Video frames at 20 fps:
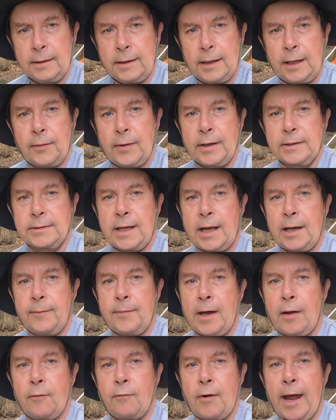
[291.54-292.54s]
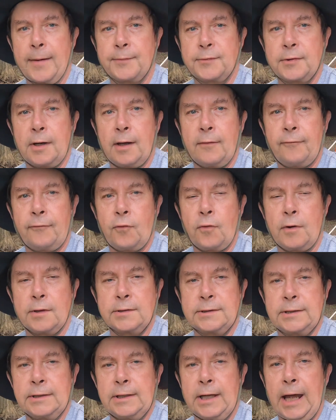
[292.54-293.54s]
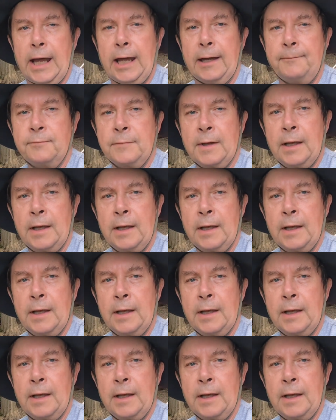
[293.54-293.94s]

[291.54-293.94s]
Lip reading: Anyways, that about wraps it up for us today.